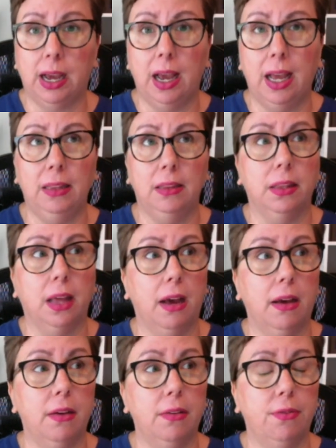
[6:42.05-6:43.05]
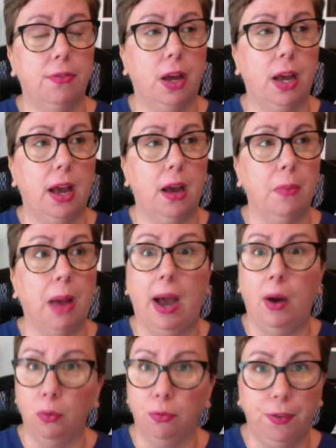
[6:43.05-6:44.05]
I love
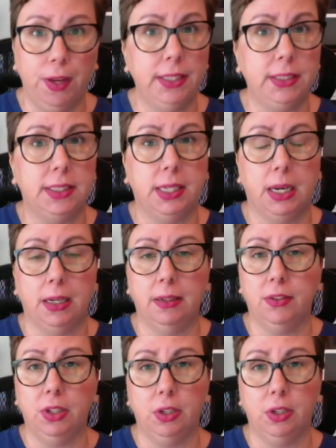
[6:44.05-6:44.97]
outfits and,